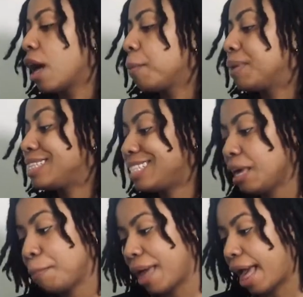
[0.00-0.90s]

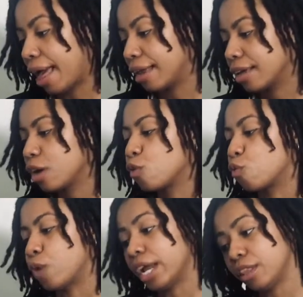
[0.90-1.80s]
petite pad,
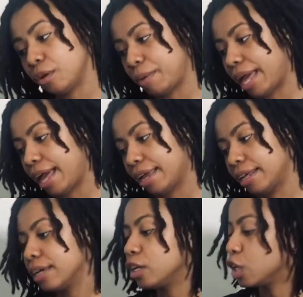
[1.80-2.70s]
regular pad,
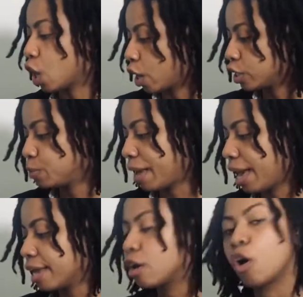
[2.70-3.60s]
large
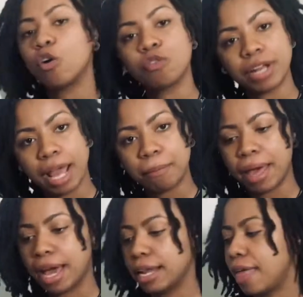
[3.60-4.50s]
pad, overnight
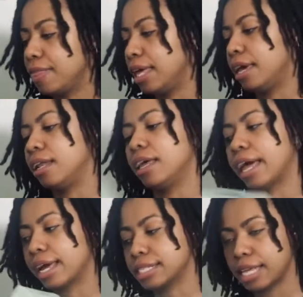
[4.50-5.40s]
pad, and then,
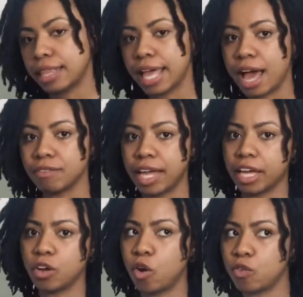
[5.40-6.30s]
like I said, they have like
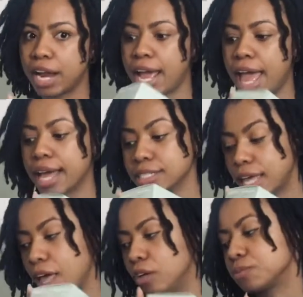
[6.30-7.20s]
an overnight
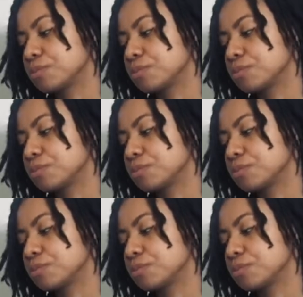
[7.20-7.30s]
XL.